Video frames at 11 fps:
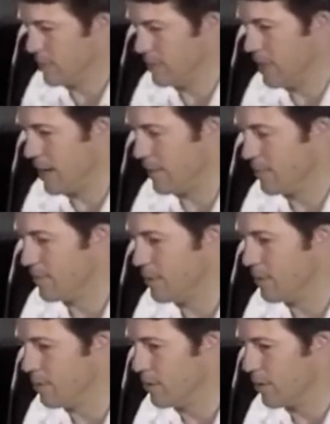the time
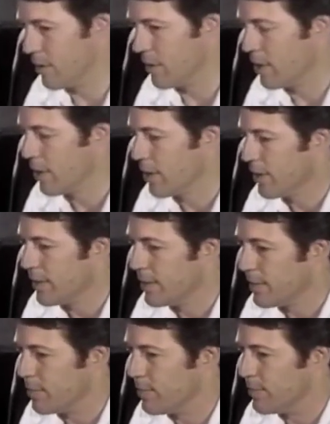you were
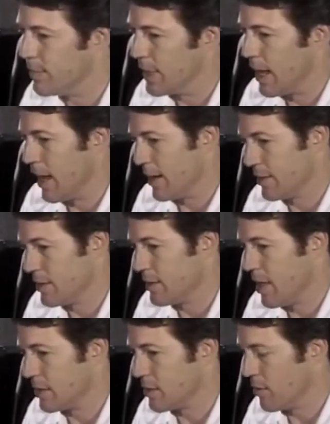began as
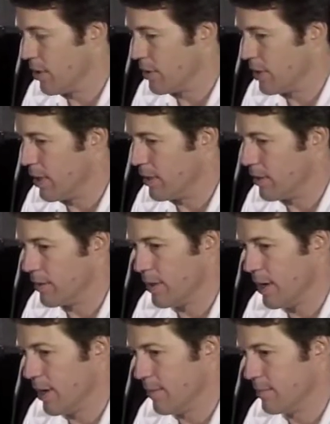as coordinator
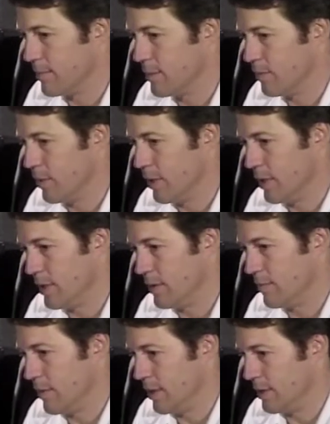um, really
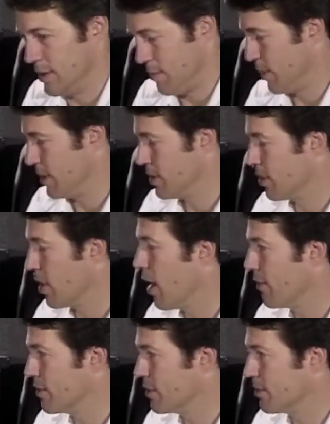in some ways took
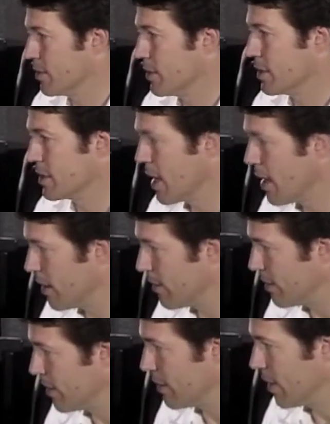off in terms of the scale
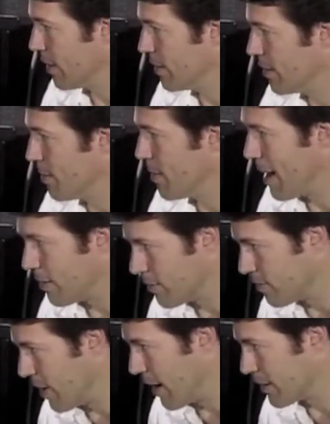of it and the amount
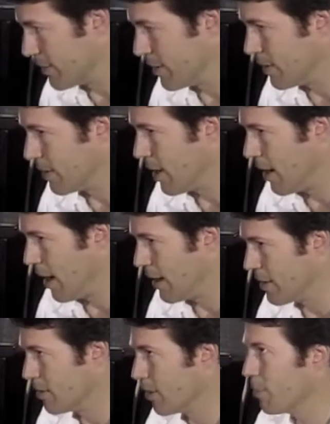of activity.
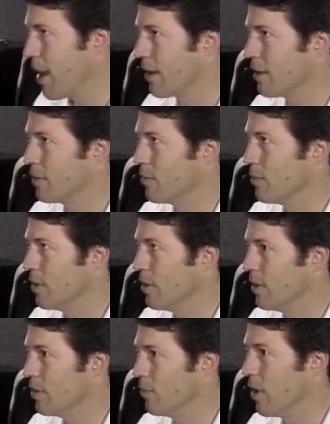I look back at,
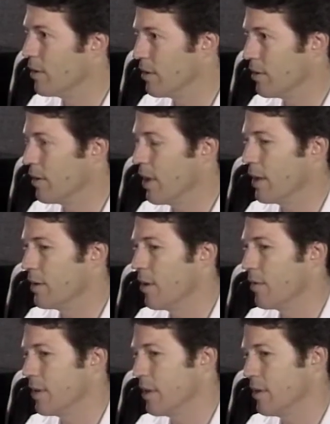in wonder at
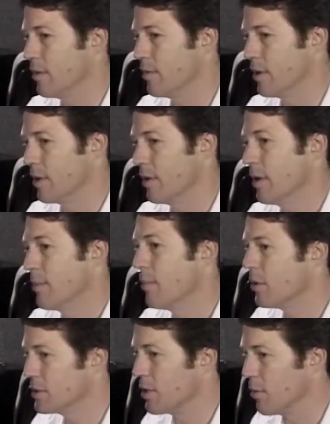knowing that you were
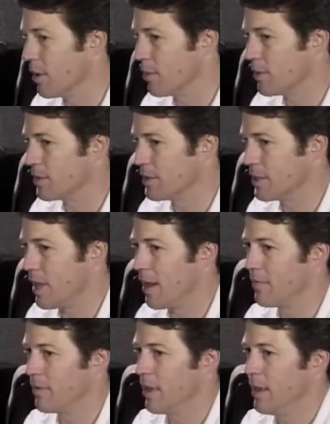mostly a one-person staff.